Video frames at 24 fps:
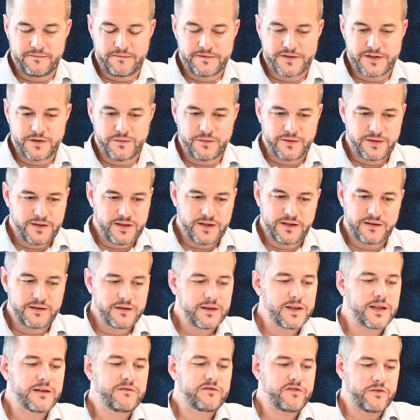So with
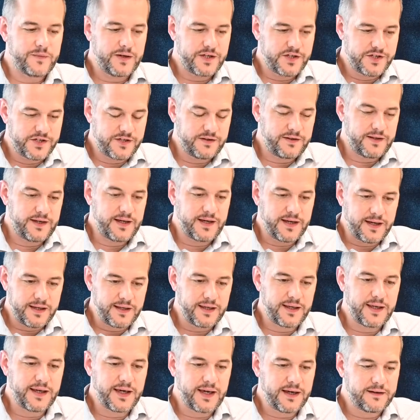the information that I
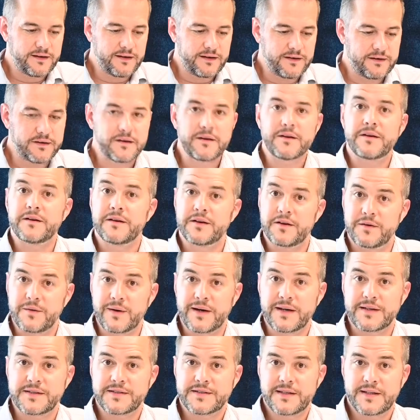get and who
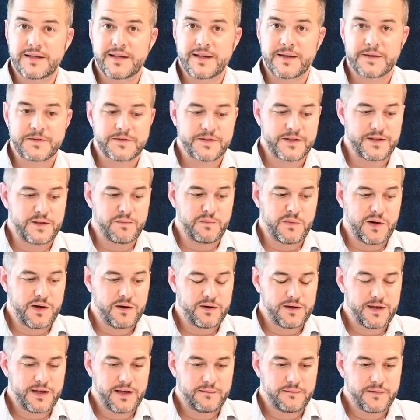I see out in the
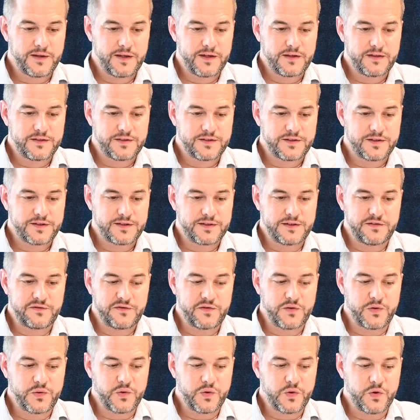market, certainly
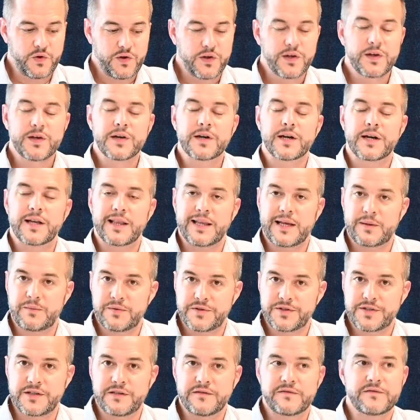for
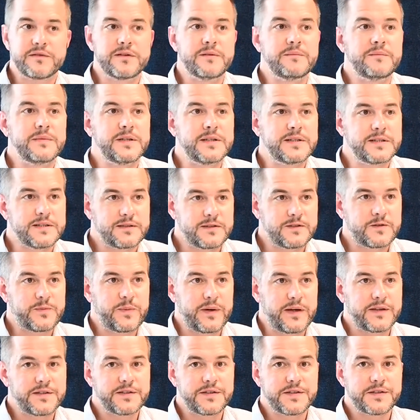collaborative and meeting
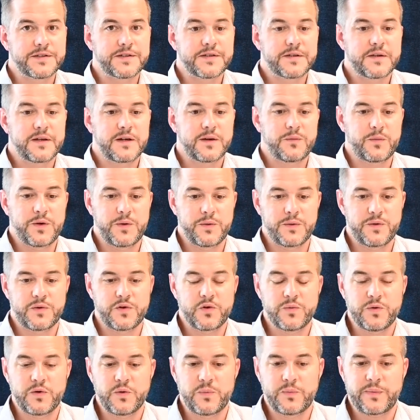spaces, we would
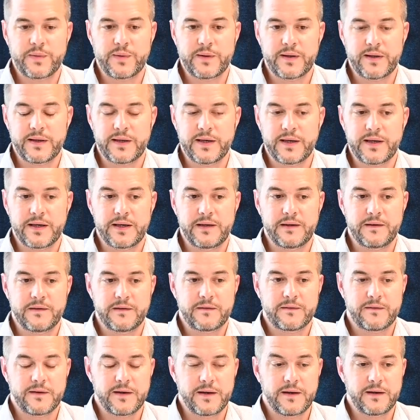come up
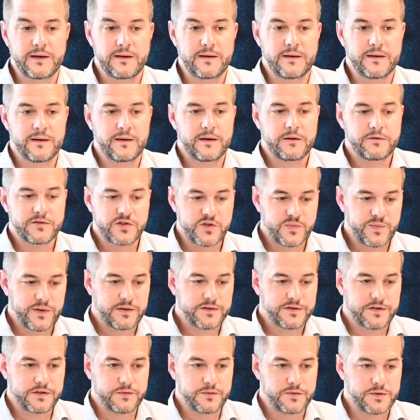against Orange
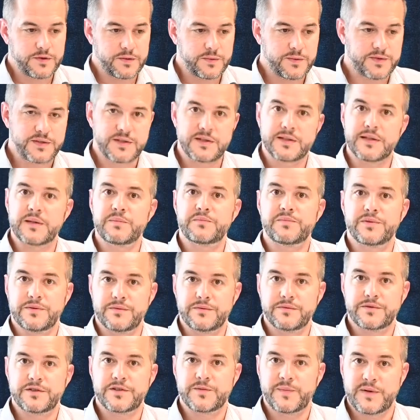Box, or we would see their
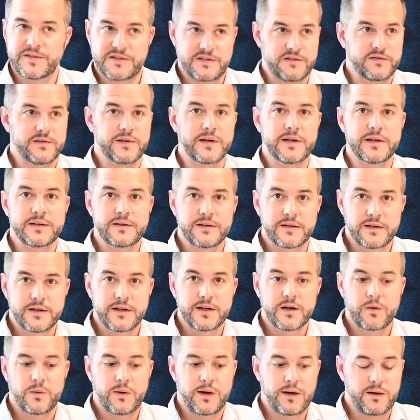product specified
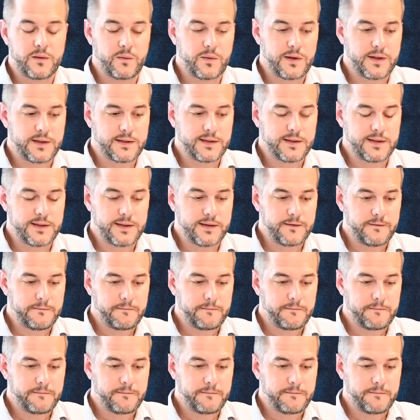quite widely.